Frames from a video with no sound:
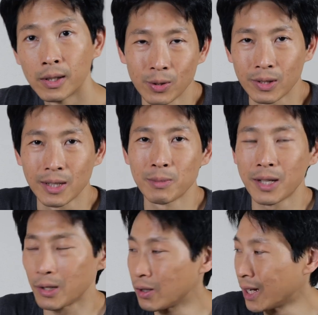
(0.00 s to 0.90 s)
So it seems
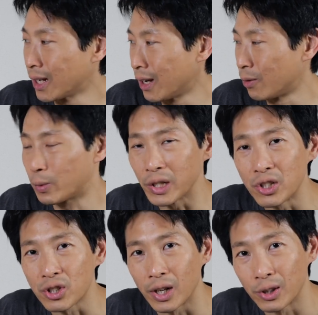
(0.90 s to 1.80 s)
like you cannot
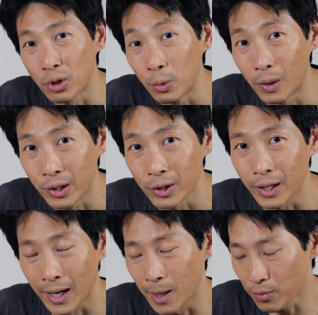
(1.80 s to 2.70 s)
reach 200
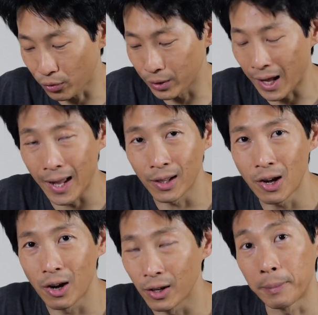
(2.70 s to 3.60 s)
amps for that
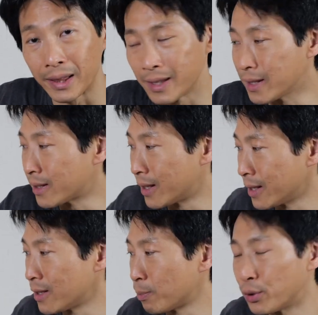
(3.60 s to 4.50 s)
long, but this
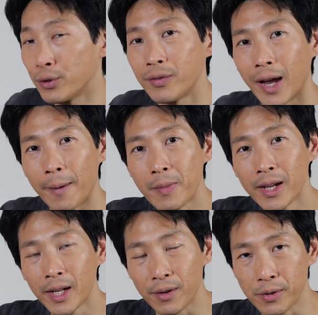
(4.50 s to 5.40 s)
does prove that
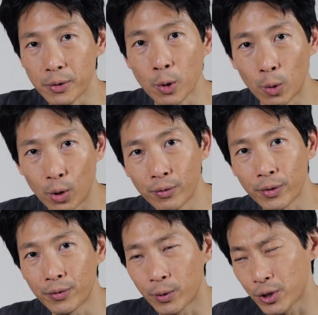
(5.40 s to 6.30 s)
if you go over
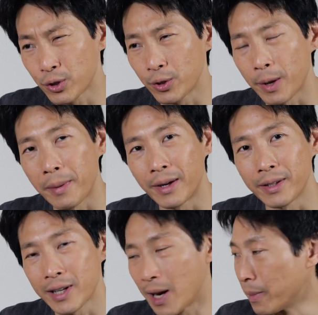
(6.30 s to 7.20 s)
for a certain amount of
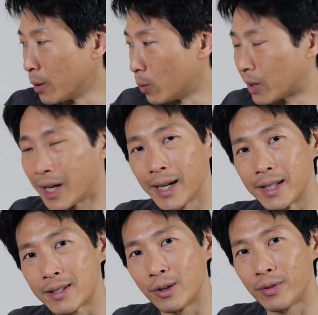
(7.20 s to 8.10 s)
time, it will cut
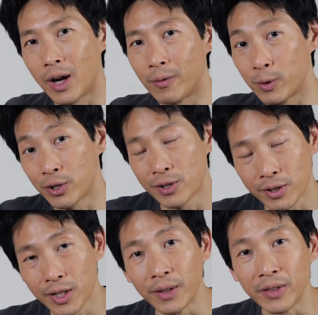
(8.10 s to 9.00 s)
itself off, which is a
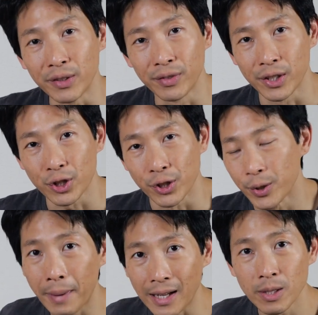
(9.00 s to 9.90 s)
safety feature.
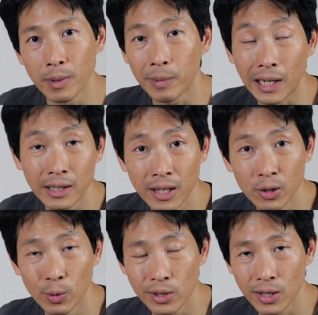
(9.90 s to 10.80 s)
Maximum
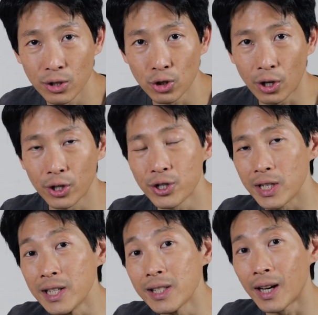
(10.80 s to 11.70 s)
continuous discharge
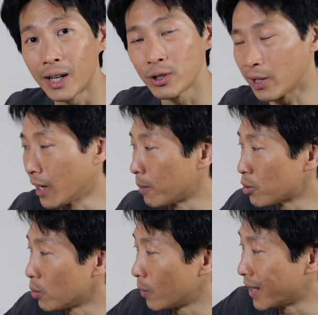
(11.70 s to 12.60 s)
is 100 amps,
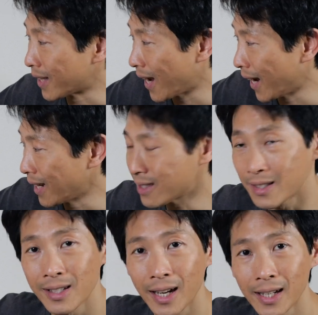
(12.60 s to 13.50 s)
so it can
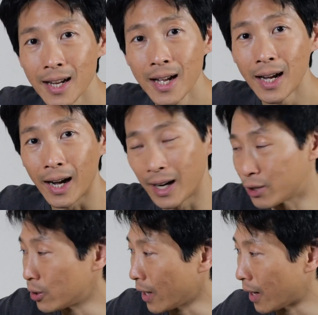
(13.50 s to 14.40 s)
sustain
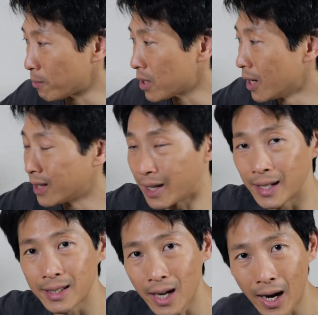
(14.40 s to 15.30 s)
100 amps the
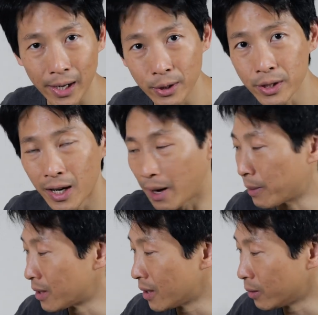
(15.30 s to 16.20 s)
entire time
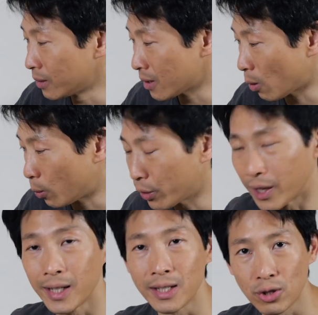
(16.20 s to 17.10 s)
until this whole
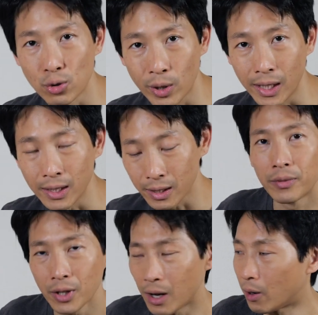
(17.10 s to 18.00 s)
thing is drained.
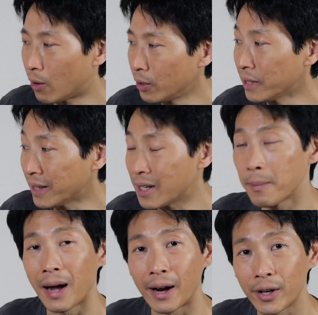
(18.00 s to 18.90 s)
Not all lithium
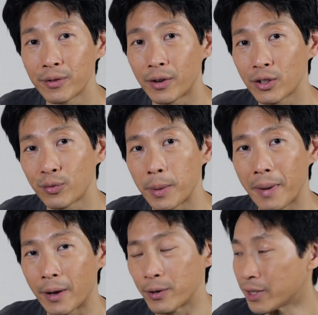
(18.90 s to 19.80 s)
iron phosphate
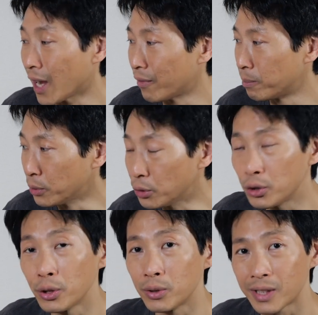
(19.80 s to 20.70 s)
batteries have
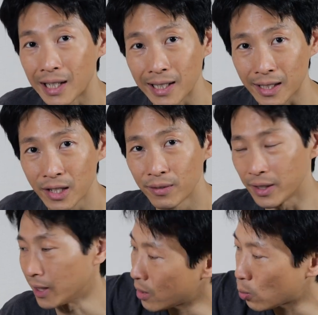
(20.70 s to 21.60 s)
Bluetooth
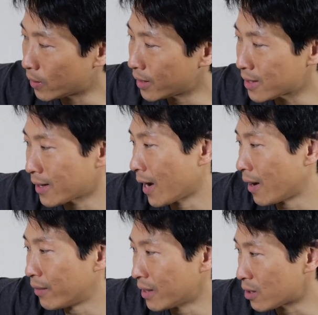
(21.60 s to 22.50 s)
connectivity. This one doesn't
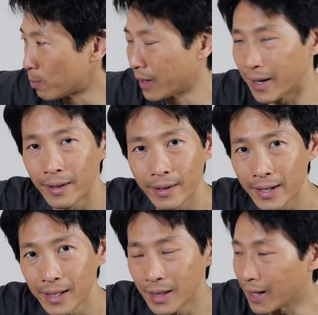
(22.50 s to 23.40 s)
have a display or
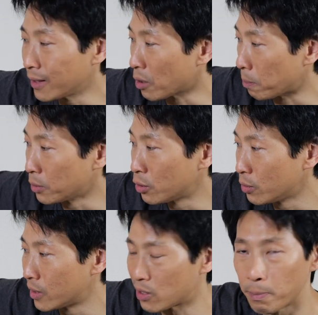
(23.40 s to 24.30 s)
anything. The
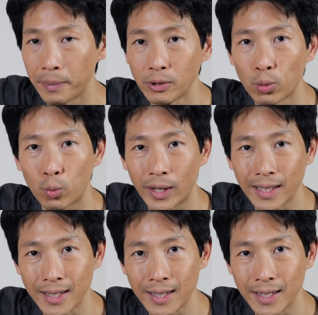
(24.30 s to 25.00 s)
Bluetooth is built right